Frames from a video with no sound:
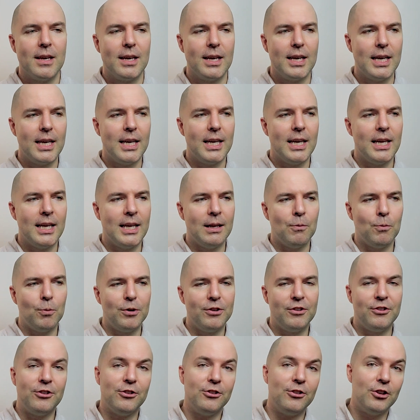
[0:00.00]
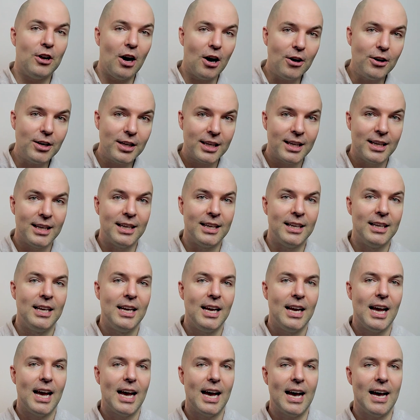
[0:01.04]
It was started
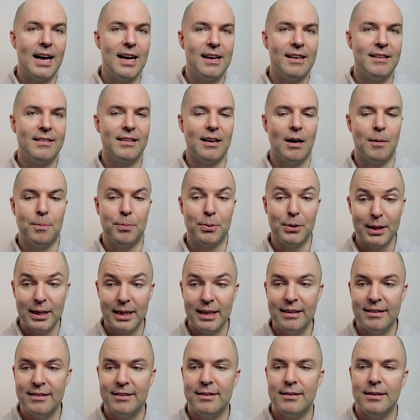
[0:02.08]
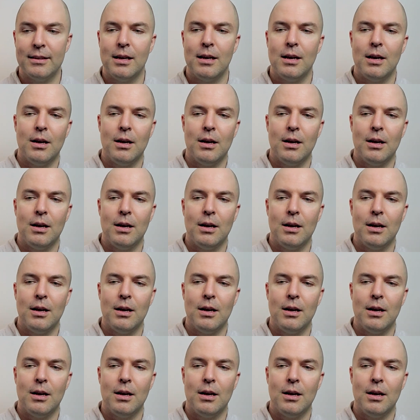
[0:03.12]
as a place